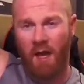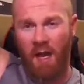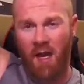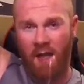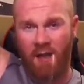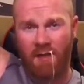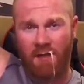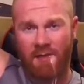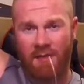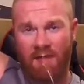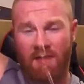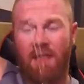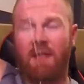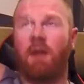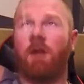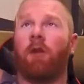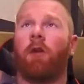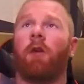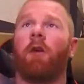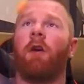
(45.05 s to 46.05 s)
and
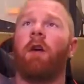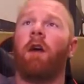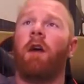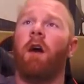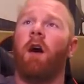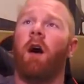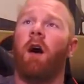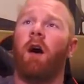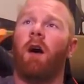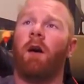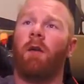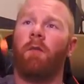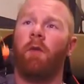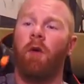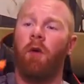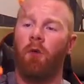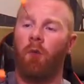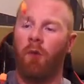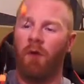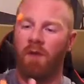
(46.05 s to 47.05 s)
sinker. Um,
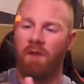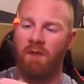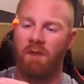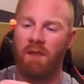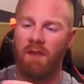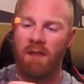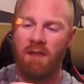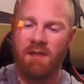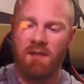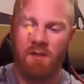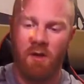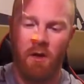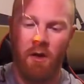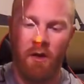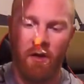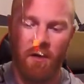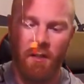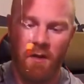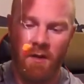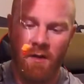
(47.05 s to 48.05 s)
what these
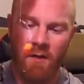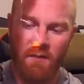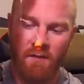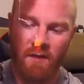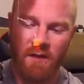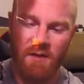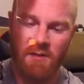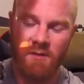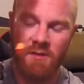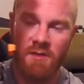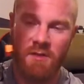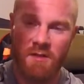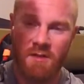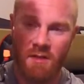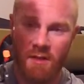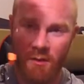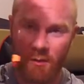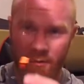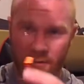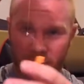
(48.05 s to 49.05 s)
are, these are just
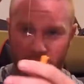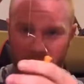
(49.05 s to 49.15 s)
little